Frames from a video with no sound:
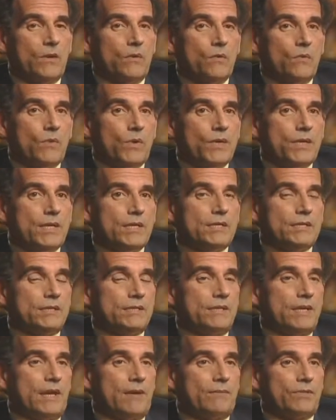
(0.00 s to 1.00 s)
within
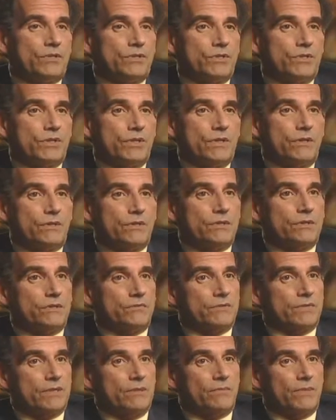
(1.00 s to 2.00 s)
established theories, if
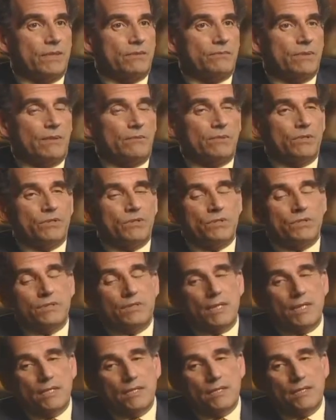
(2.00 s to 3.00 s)
somebody publishes
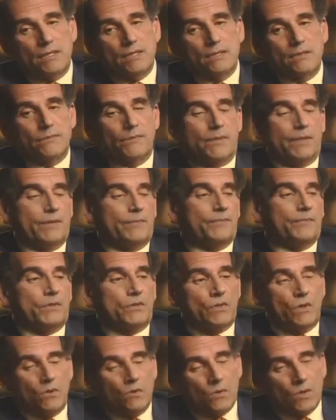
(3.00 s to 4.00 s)
data that
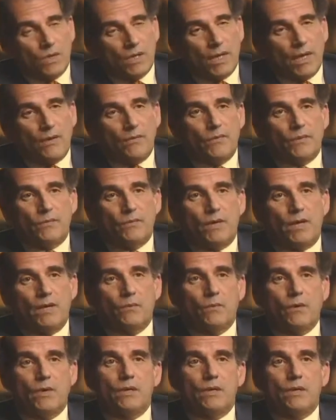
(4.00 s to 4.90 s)
don't work out in the right way,